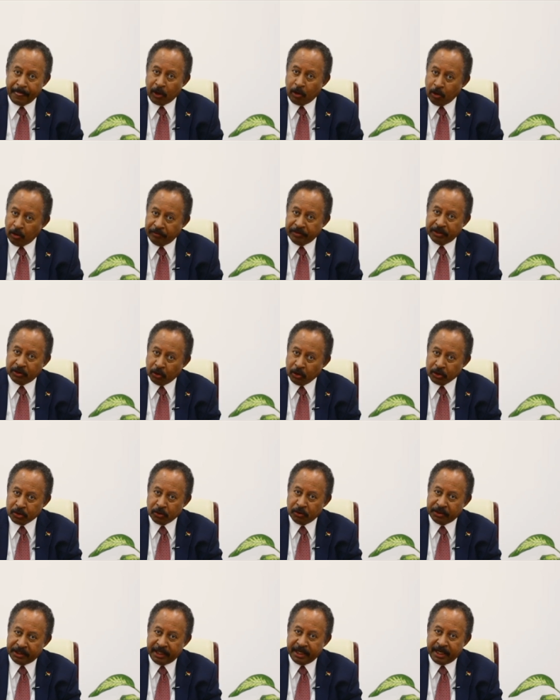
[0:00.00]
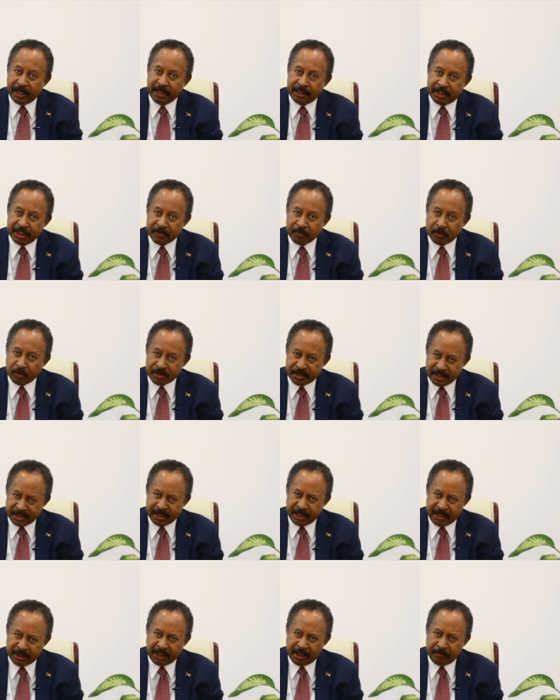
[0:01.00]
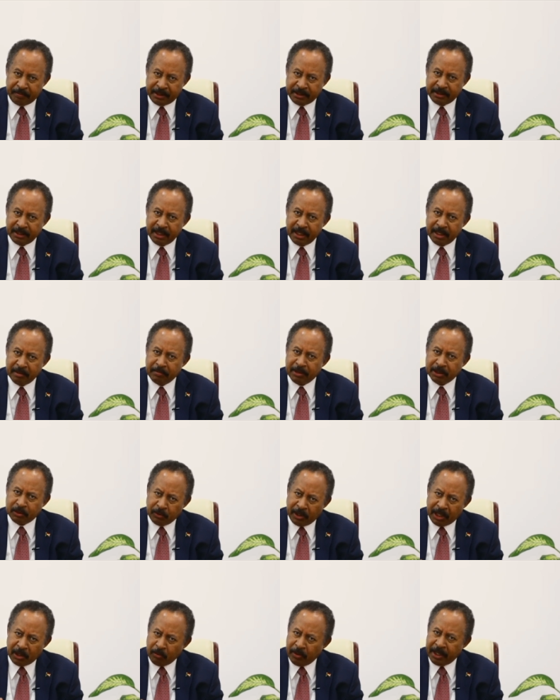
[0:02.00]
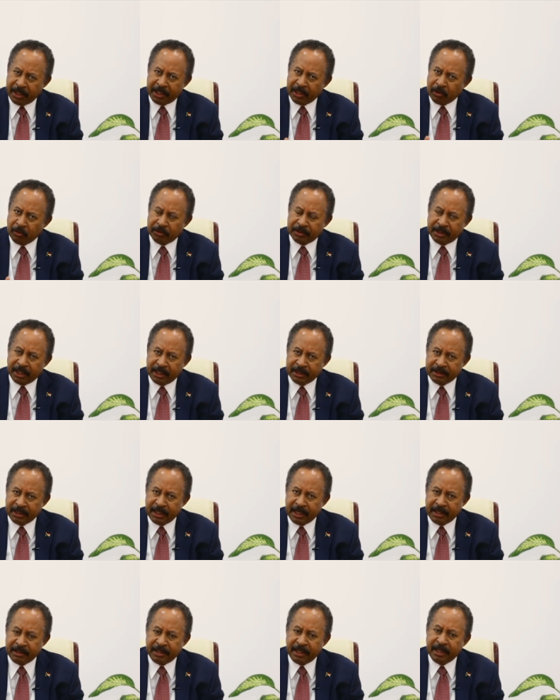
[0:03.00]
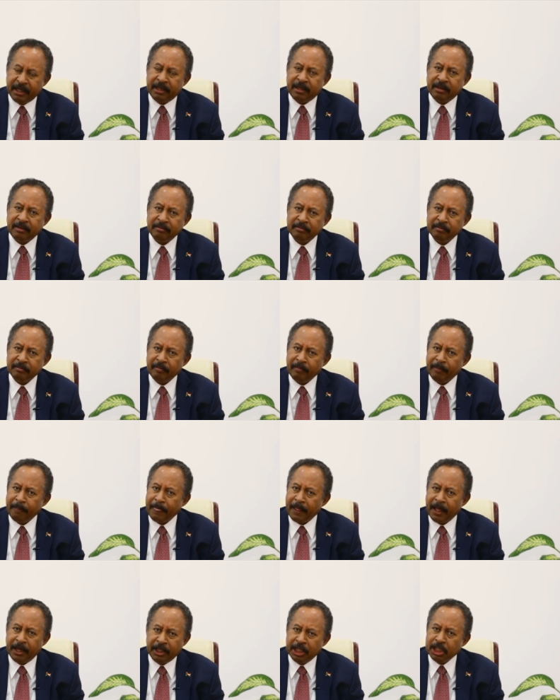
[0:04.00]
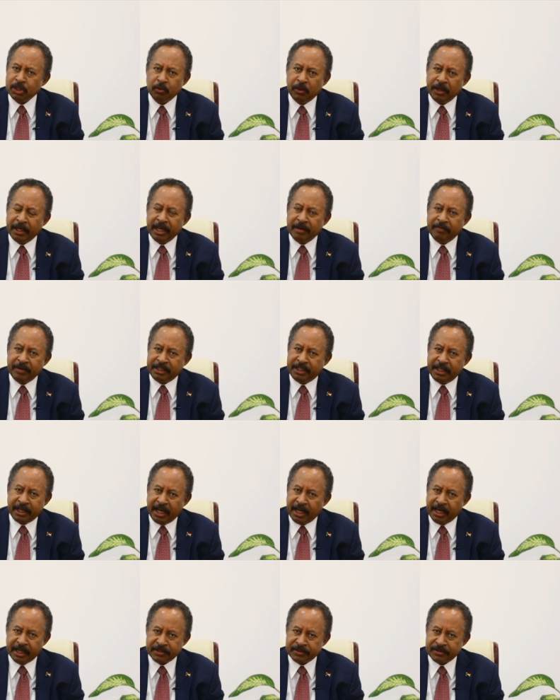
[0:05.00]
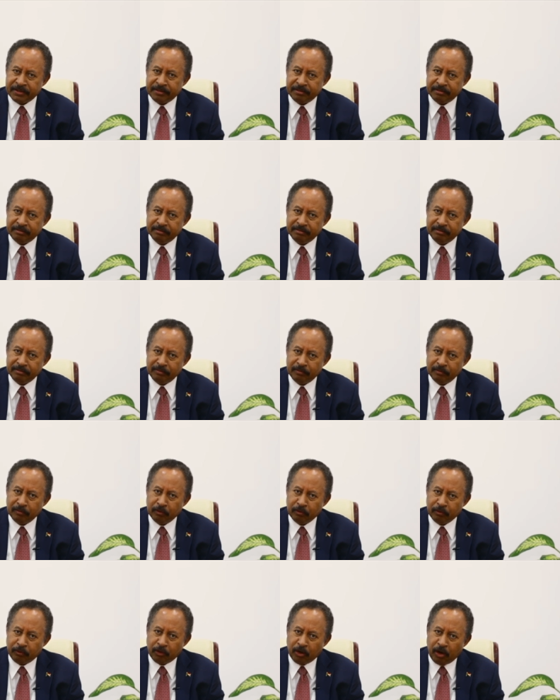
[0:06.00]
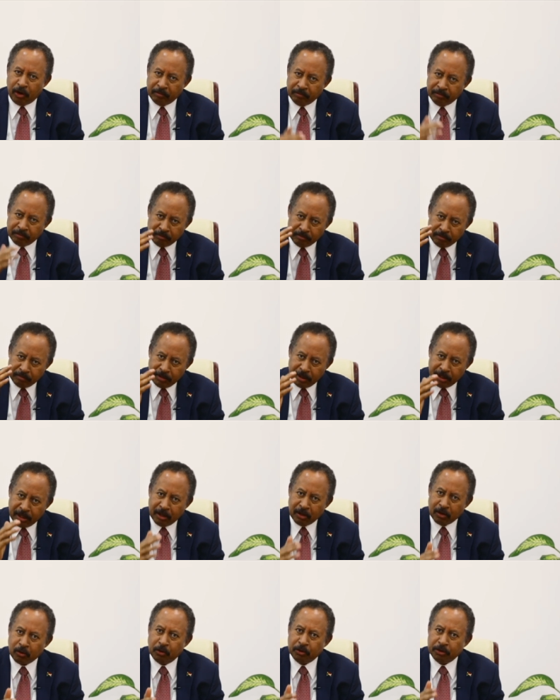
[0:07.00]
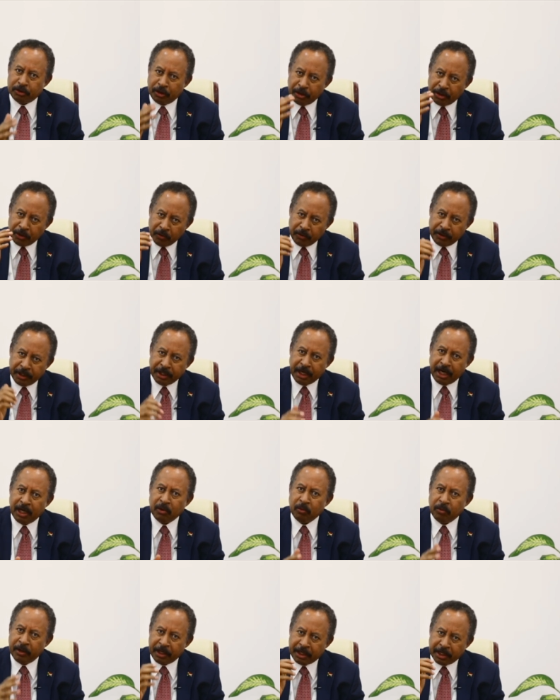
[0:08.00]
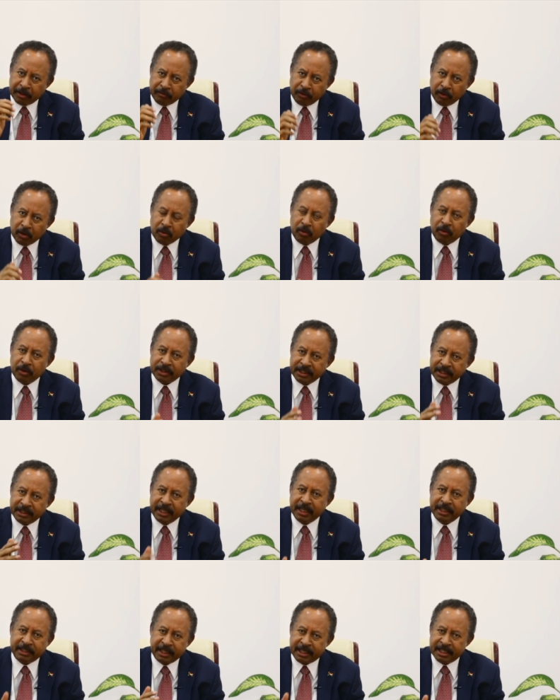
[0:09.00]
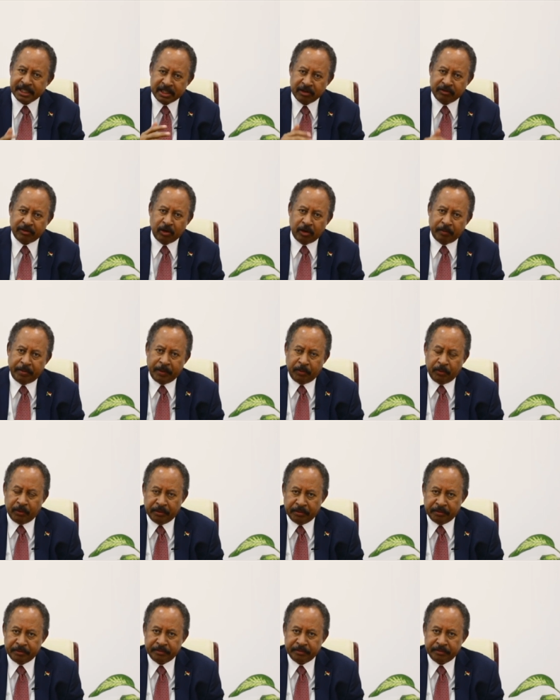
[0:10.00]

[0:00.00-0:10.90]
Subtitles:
COVID also derailed this process a little bit, but we are working on that, and I think this will never derail us from continuing and working forward in the interest of our people.